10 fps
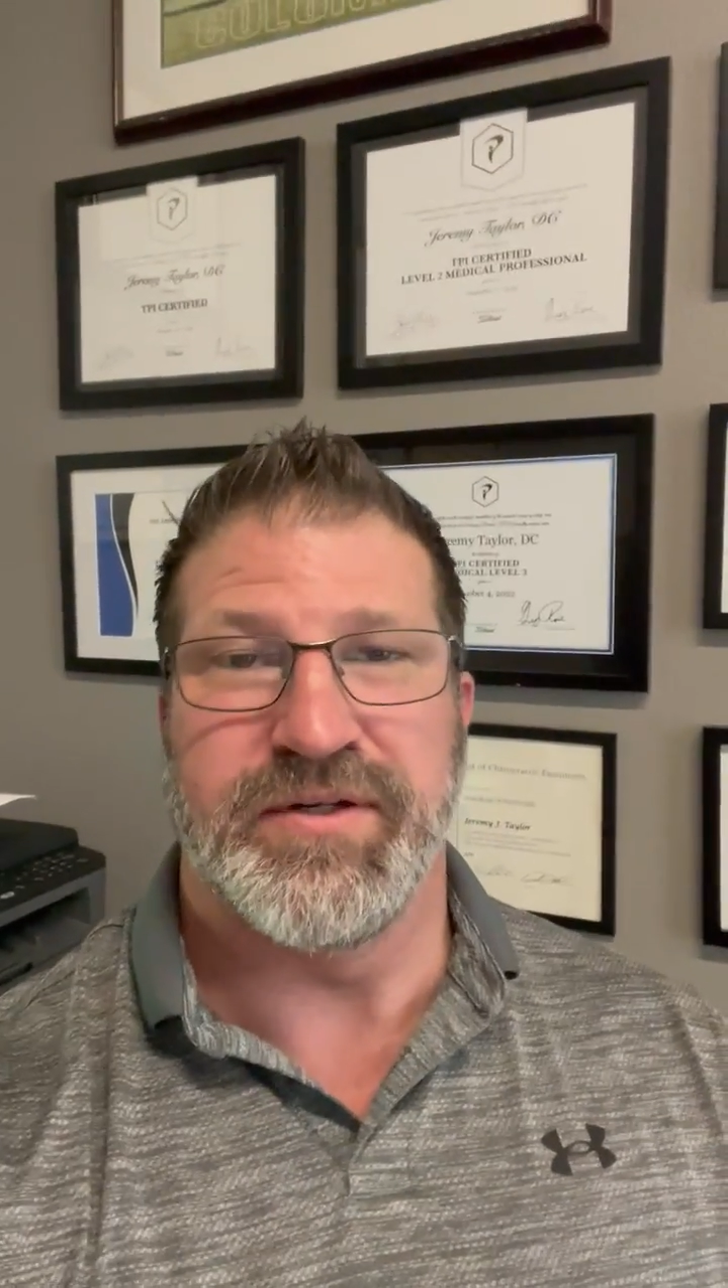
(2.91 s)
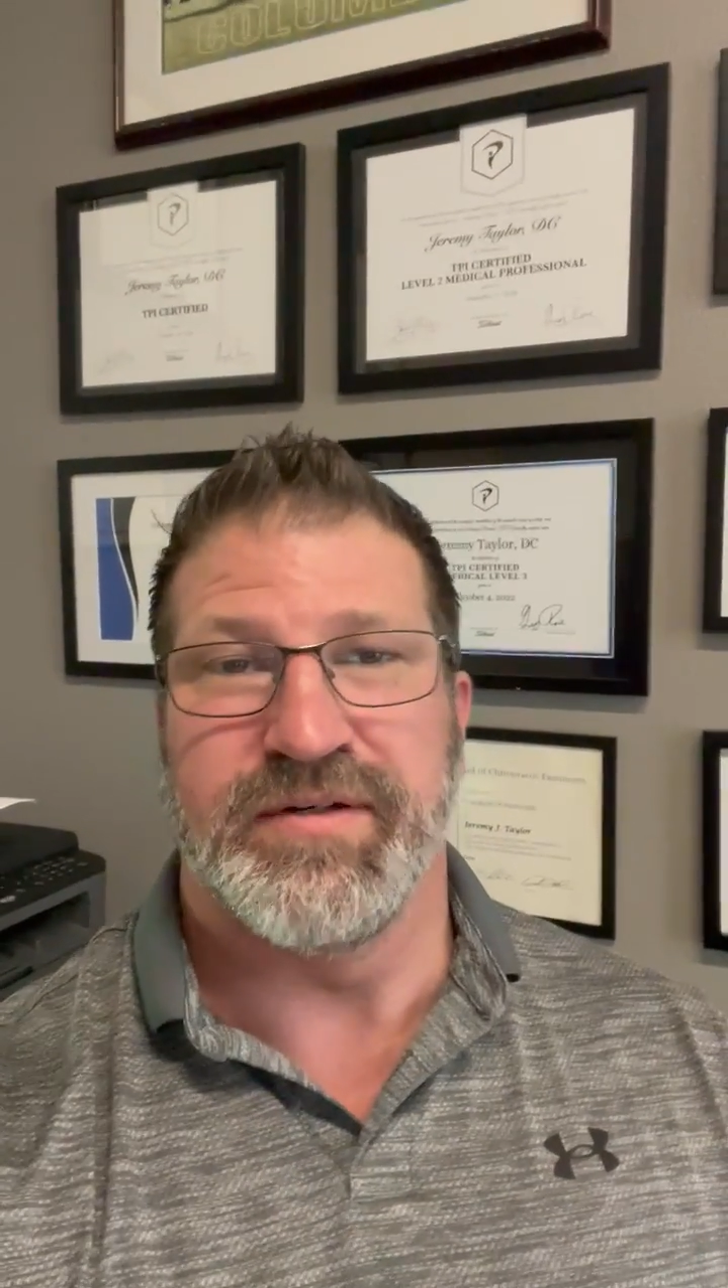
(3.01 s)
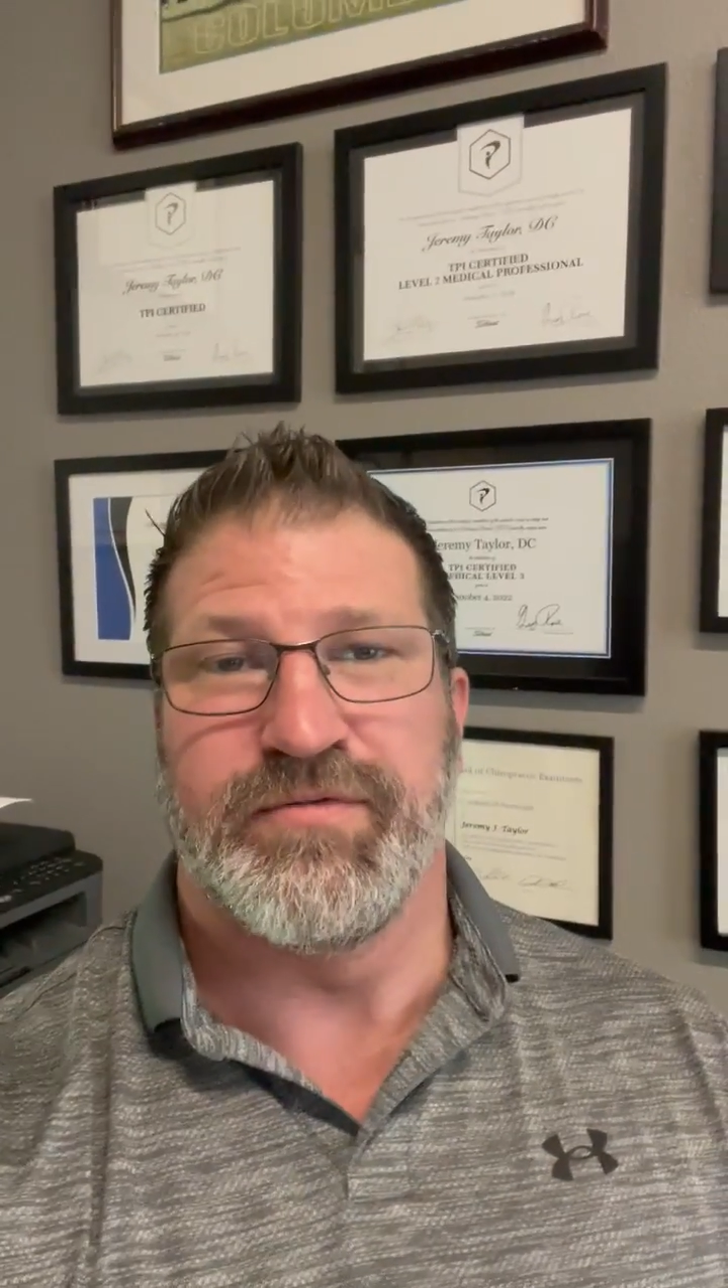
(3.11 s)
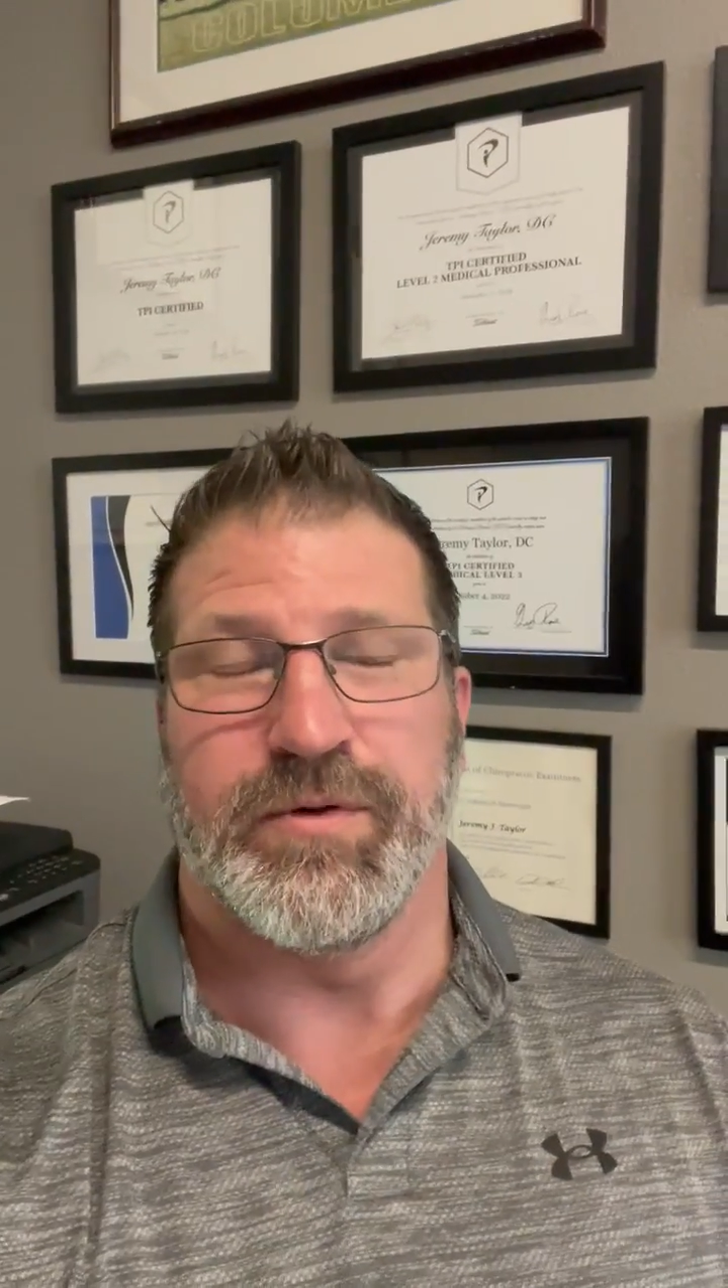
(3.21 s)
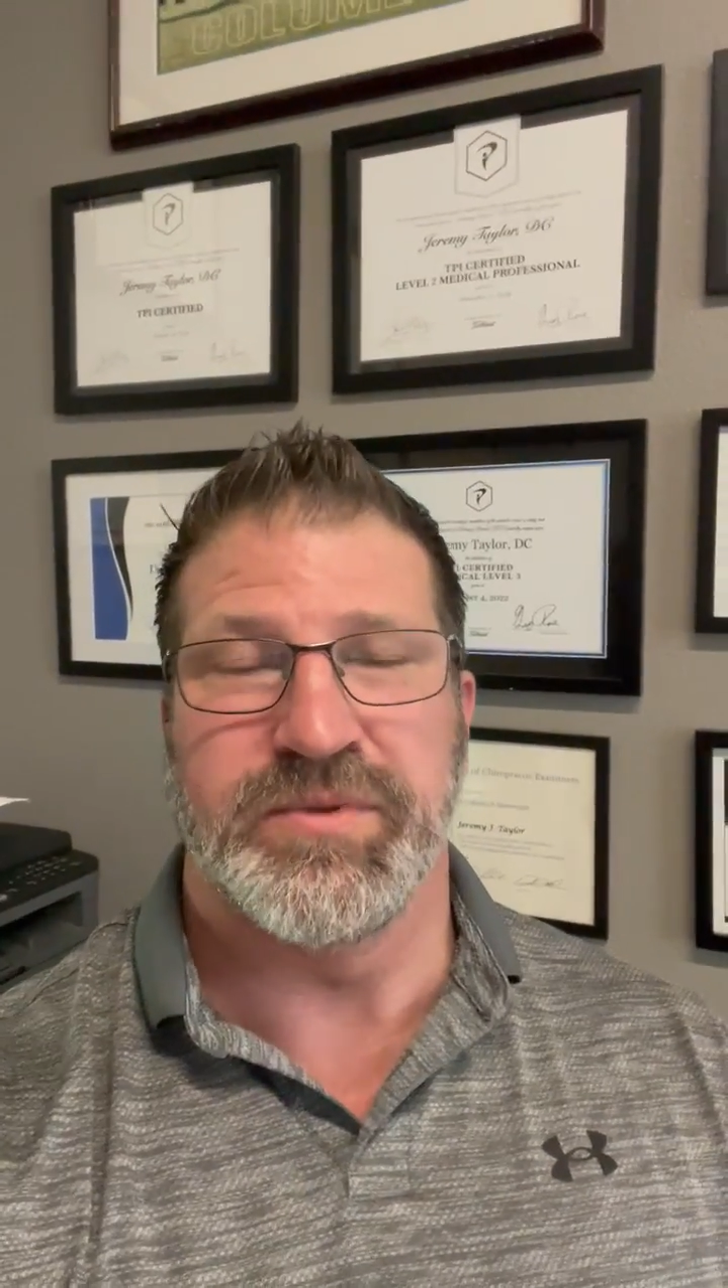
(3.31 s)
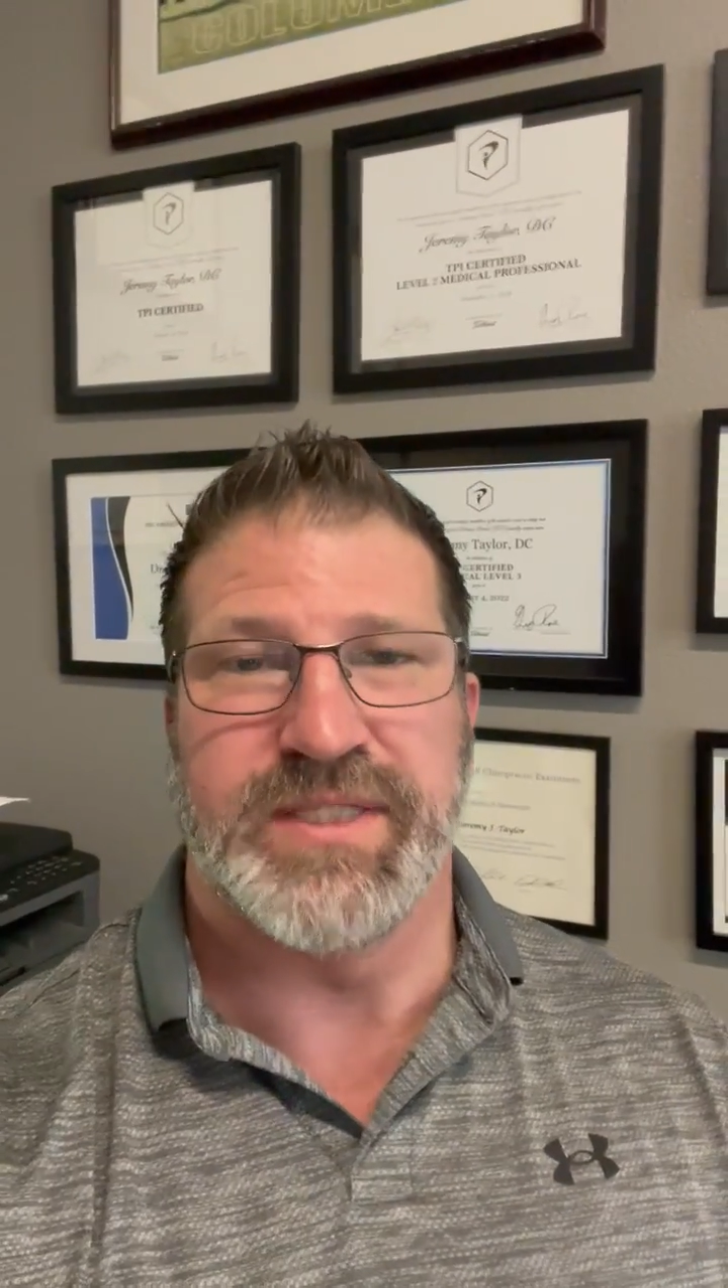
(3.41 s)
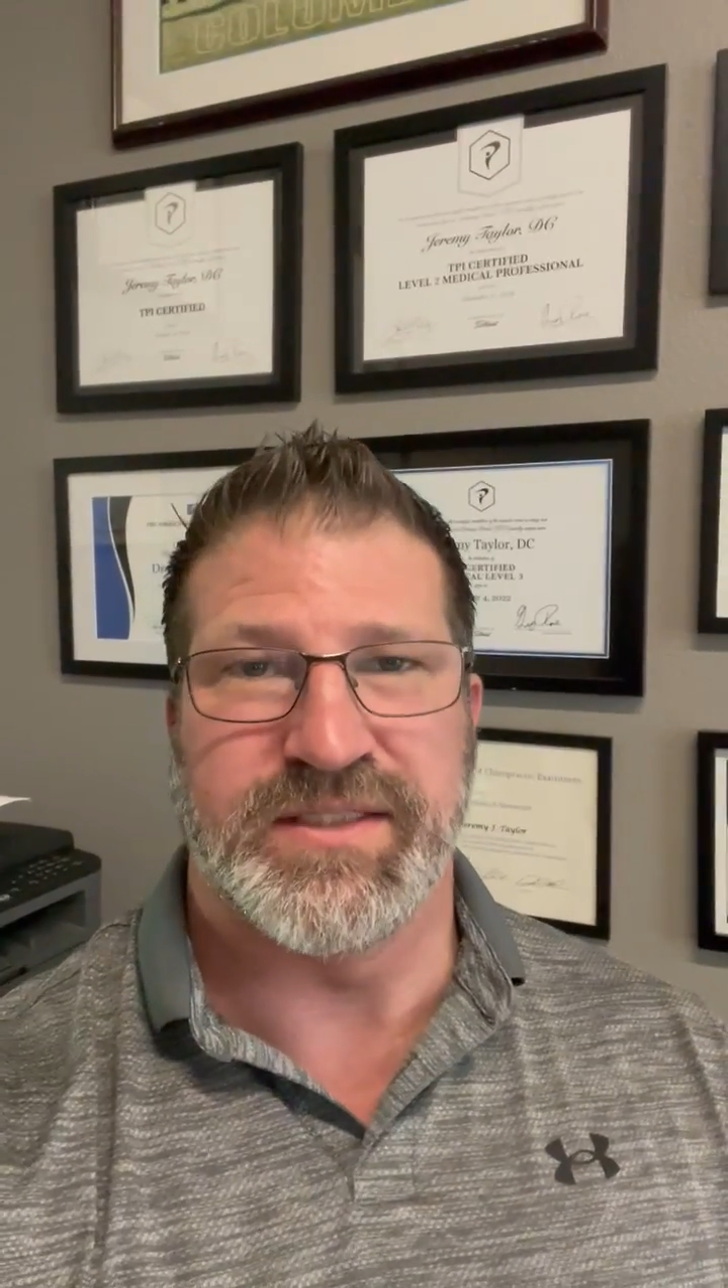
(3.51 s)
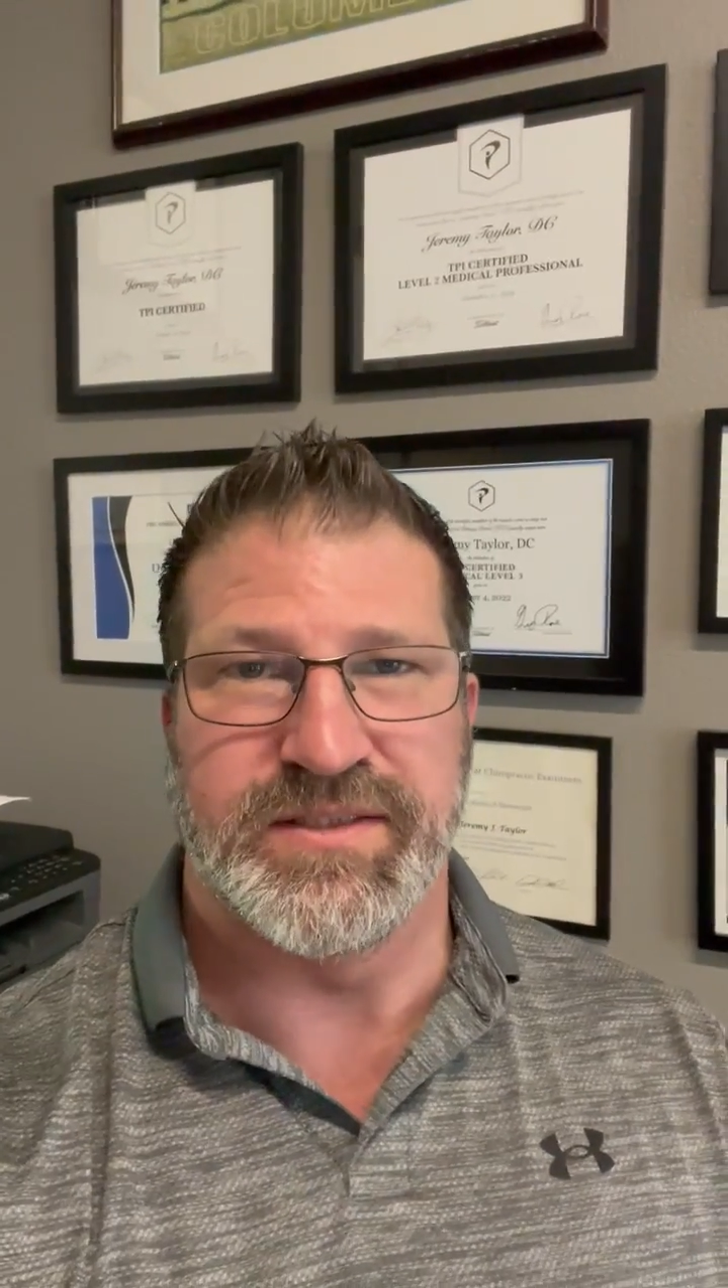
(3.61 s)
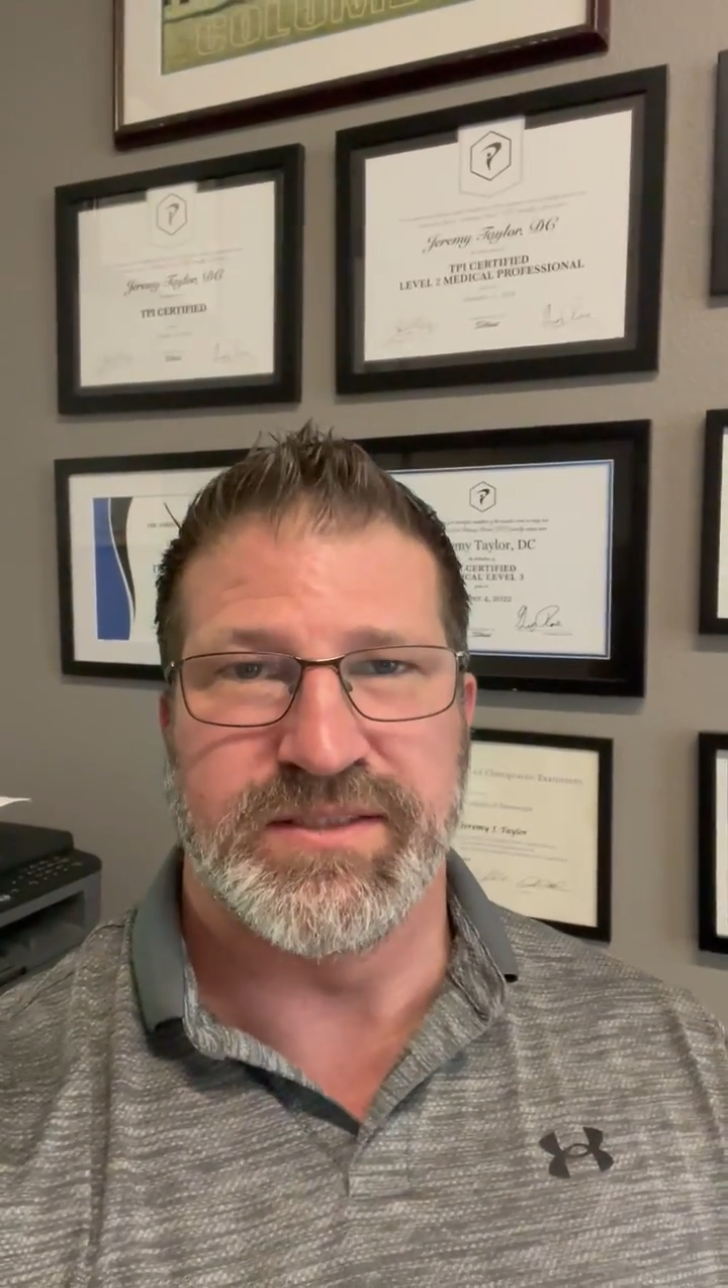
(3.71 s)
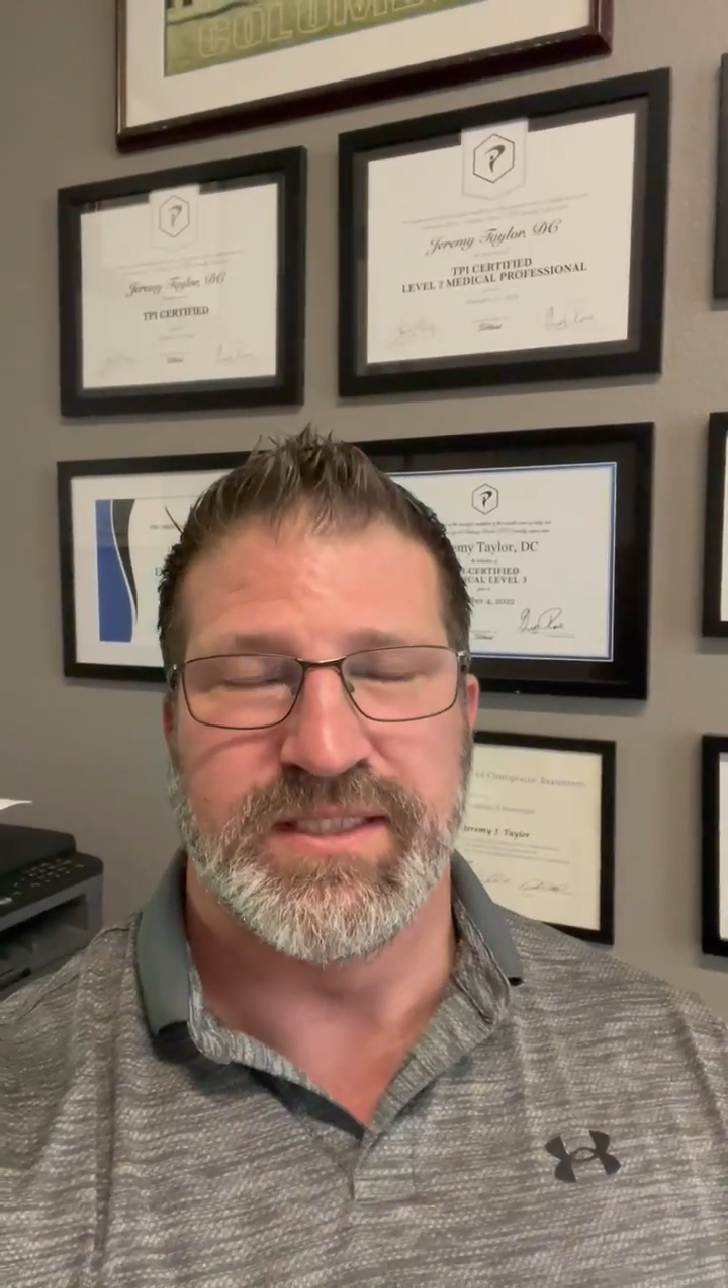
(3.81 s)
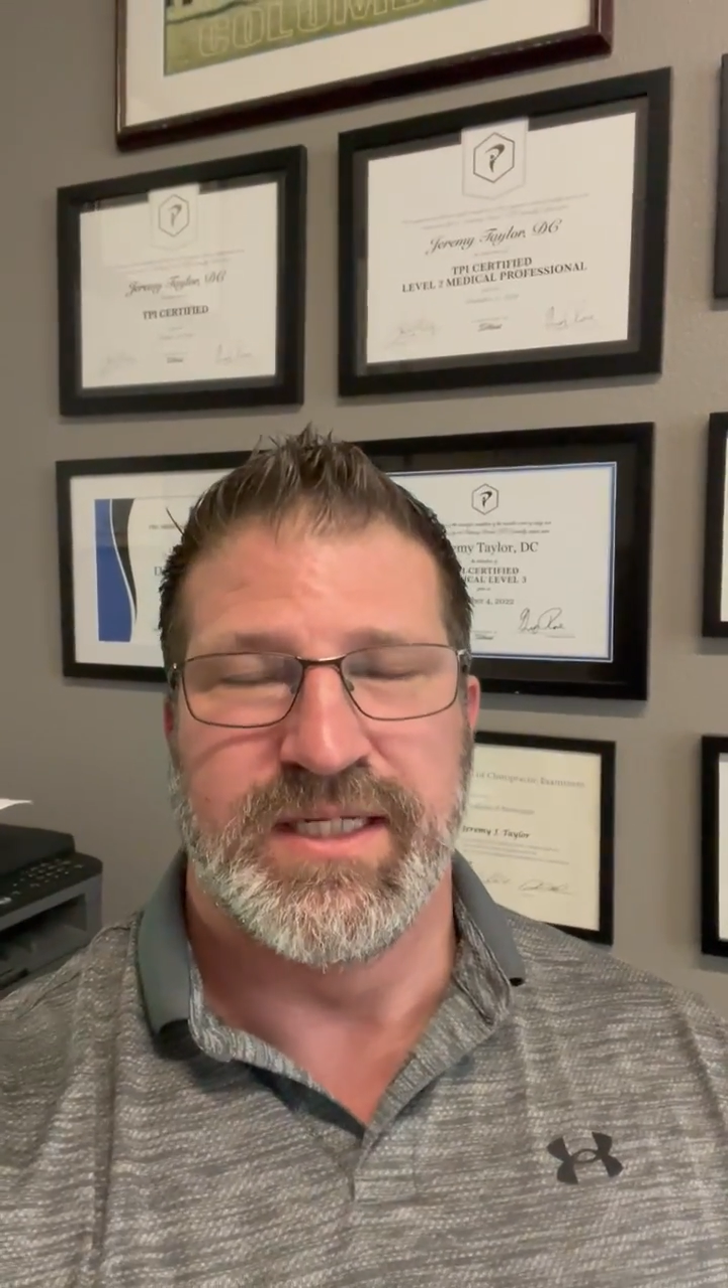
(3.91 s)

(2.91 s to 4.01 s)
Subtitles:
in Fort Worth, Texas.